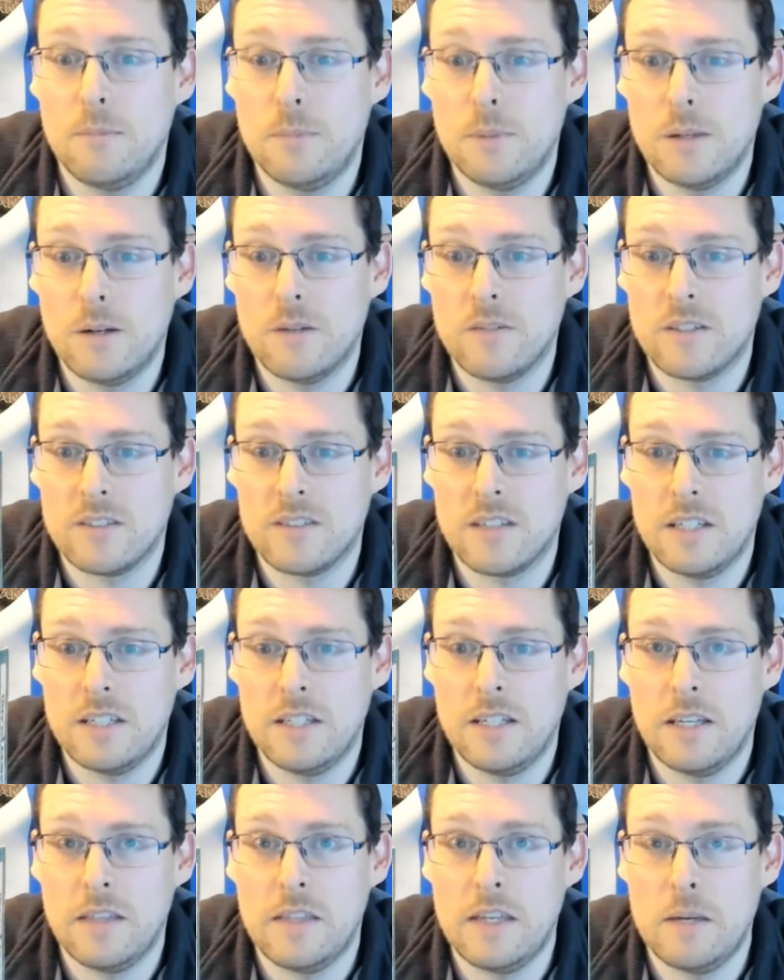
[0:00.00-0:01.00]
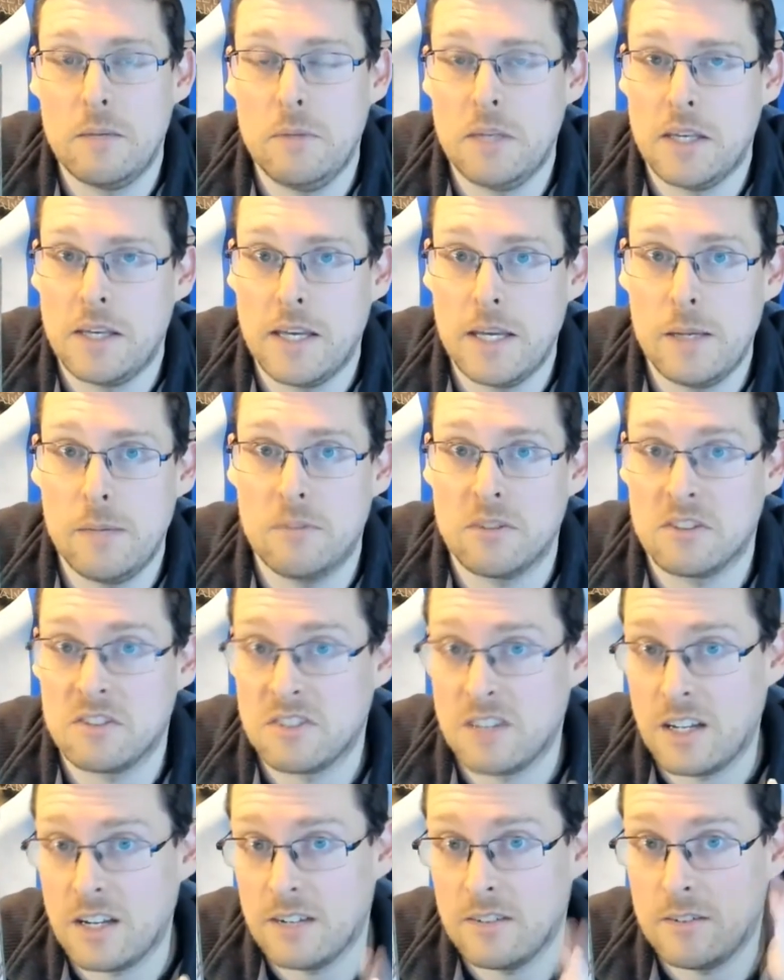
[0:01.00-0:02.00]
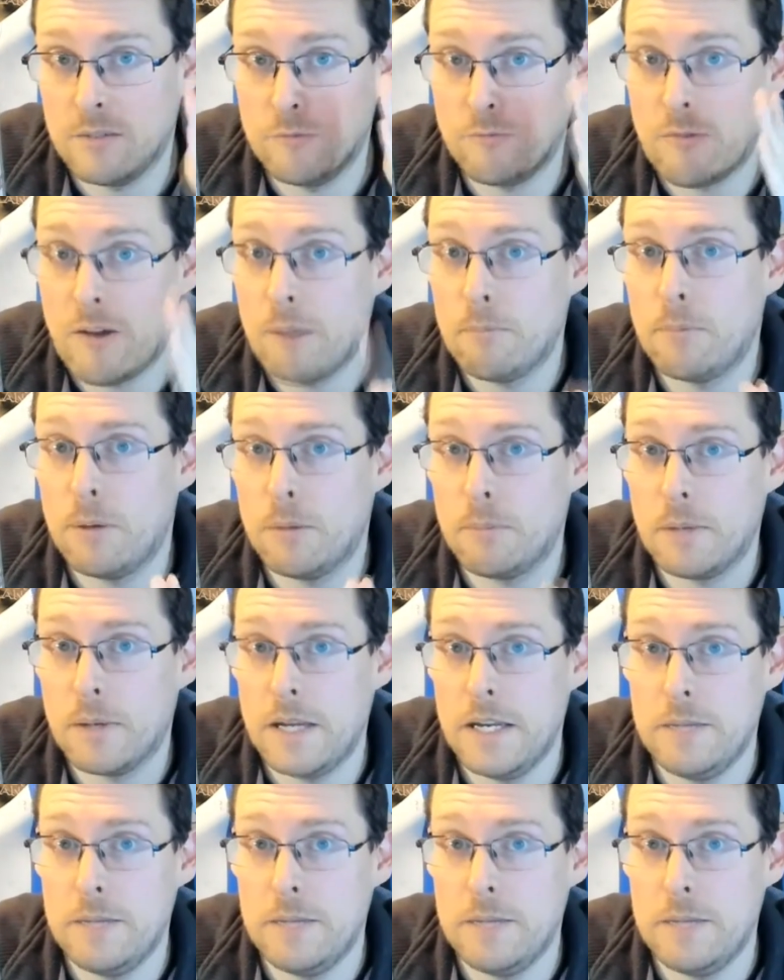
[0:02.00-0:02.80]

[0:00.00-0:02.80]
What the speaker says: but obviously the Amiga games are starting to ramp up